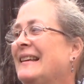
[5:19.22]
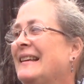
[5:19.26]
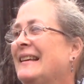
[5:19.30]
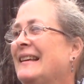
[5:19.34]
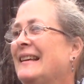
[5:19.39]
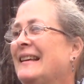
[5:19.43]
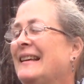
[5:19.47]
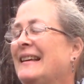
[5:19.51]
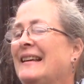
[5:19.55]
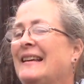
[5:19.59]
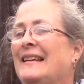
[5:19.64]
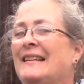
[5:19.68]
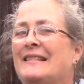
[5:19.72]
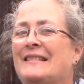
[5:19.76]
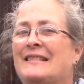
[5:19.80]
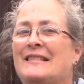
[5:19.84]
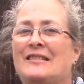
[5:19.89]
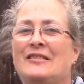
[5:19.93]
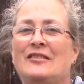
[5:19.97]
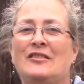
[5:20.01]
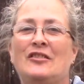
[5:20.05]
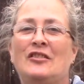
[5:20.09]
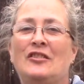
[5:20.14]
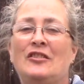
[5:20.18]

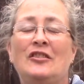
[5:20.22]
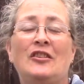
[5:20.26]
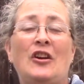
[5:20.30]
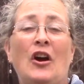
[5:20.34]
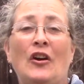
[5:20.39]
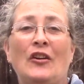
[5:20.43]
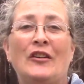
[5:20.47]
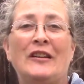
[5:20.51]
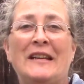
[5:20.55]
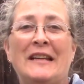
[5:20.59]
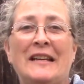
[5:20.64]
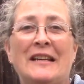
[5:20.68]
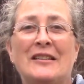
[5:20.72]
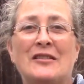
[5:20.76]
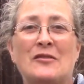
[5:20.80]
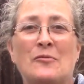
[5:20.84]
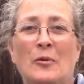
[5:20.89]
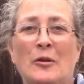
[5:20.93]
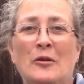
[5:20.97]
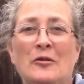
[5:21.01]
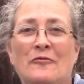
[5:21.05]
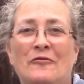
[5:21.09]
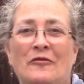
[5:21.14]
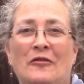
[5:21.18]
Gardening is
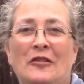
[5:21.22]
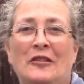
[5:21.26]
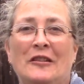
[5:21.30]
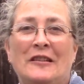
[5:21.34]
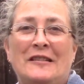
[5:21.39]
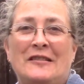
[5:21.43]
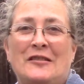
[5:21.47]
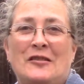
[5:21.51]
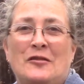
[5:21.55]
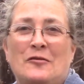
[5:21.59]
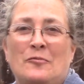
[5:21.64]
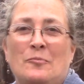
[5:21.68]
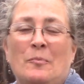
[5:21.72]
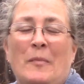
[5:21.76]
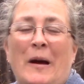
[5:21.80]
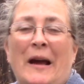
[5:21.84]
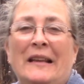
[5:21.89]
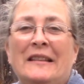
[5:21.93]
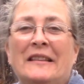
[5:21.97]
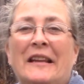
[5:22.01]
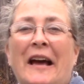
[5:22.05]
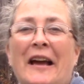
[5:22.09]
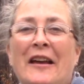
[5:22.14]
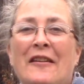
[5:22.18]
wonderful. It's my
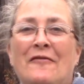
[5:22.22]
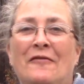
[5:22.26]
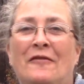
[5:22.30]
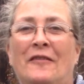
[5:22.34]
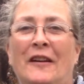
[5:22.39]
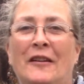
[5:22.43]
life.